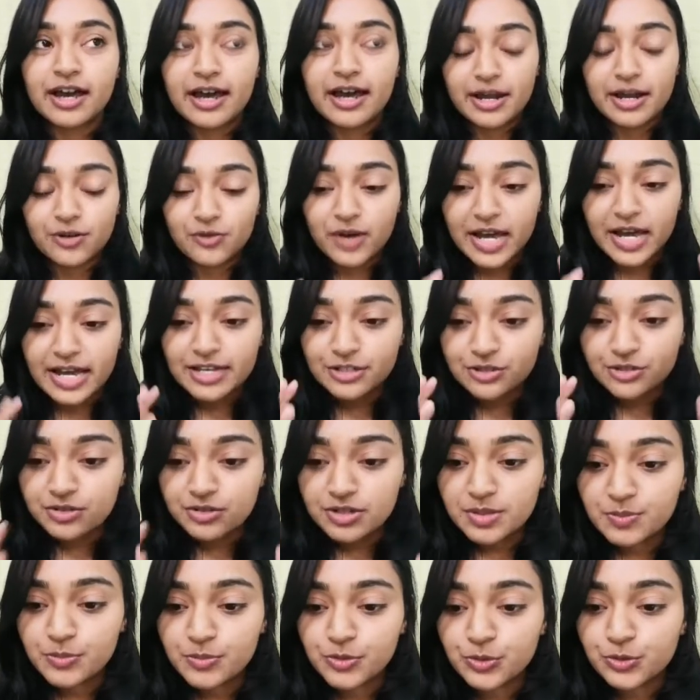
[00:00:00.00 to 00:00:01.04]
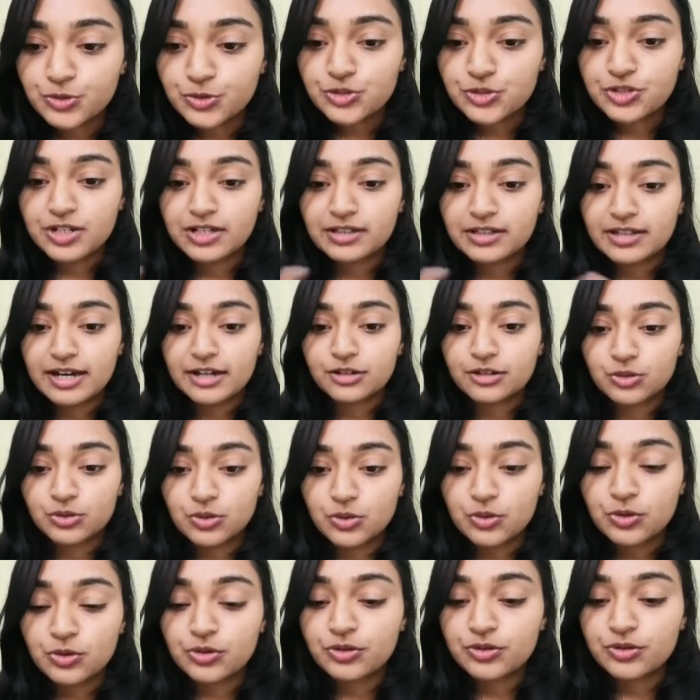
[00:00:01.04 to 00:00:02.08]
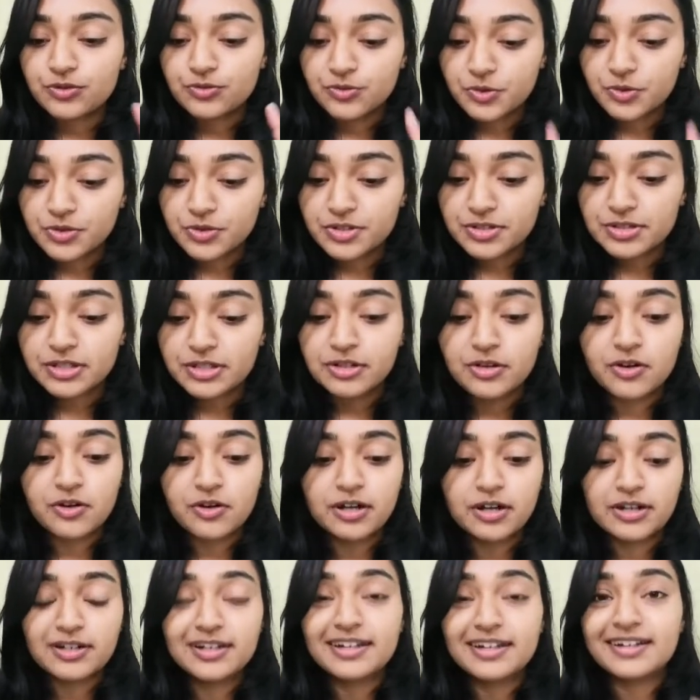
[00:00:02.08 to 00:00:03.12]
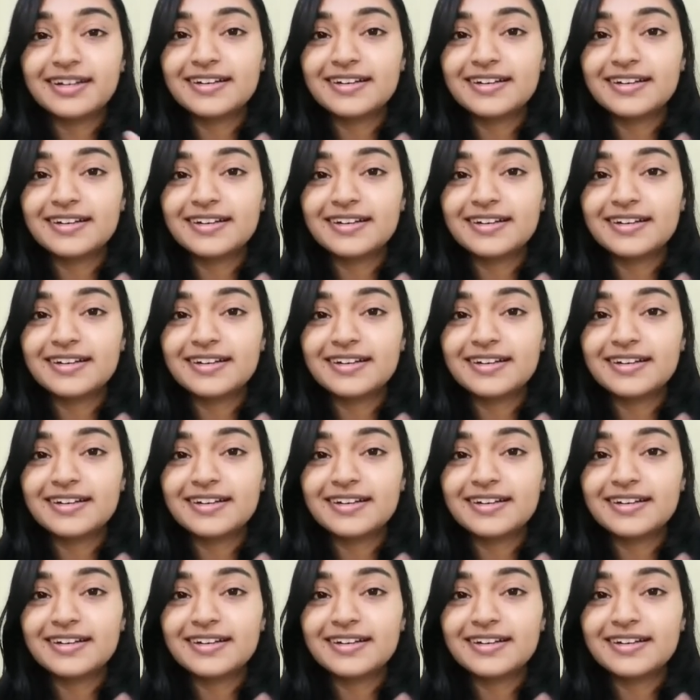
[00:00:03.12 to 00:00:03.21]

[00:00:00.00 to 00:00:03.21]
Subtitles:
And as you're approaching that goal, you're focusing on,